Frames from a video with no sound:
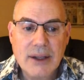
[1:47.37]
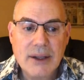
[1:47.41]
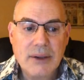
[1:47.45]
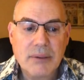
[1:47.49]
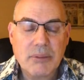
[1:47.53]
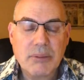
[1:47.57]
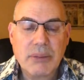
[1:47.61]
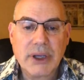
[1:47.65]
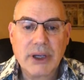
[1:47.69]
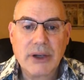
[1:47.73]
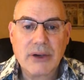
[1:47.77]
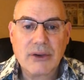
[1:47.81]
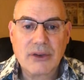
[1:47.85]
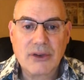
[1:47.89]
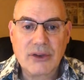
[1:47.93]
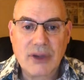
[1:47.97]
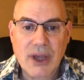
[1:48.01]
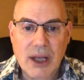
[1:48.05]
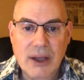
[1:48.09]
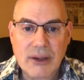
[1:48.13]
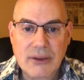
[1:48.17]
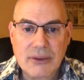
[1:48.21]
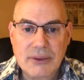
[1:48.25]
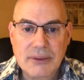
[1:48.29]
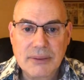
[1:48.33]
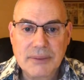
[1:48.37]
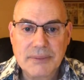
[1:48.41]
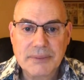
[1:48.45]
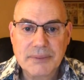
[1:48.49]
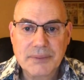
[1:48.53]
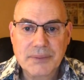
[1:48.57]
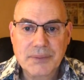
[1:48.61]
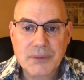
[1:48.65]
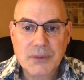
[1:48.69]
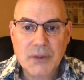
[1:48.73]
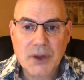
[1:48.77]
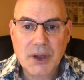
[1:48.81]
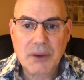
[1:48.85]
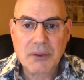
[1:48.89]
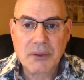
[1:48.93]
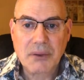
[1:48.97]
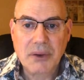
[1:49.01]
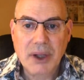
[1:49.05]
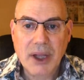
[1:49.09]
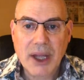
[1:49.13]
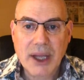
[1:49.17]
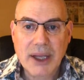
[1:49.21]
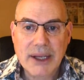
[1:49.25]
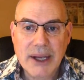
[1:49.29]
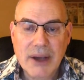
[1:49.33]
bigger cells.
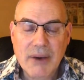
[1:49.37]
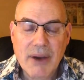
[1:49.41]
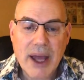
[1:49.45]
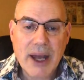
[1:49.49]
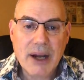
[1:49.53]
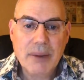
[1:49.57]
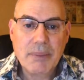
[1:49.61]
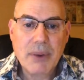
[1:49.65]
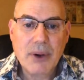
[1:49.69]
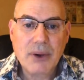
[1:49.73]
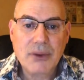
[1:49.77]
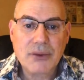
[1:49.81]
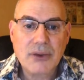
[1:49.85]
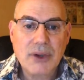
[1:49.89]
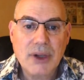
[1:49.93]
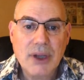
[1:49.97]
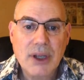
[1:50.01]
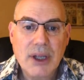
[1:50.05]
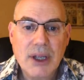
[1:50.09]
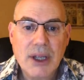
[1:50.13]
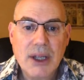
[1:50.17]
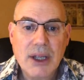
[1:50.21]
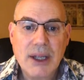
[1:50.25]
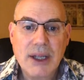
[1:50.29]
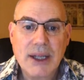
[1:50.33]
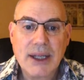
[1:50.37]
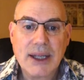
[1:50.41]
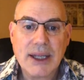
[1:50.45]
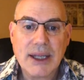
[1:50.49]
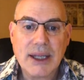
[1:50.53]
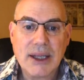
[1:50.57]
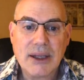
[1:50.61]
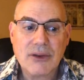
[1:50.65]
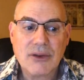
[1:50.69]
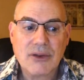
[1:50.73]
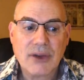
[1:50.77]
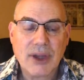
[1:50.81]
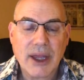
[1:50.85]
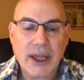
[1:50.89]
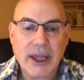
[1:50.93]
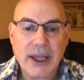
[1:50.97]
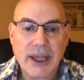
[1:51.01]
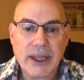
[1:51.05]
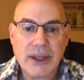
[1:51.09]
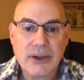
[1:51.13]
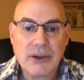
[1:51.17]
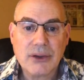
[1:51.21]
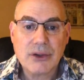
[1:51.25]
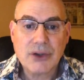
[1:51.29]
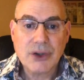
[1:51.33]
Okay, now adipose is
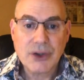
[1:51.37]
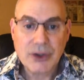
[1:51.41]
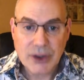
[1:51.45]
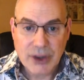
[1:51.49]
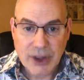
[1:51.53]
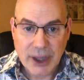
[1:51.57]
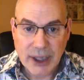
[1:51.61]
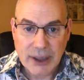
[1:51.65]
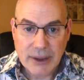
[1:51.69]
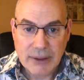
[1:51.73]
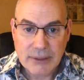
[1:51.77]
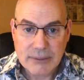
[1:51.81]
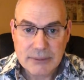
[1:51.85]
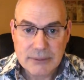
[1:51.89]
a good thing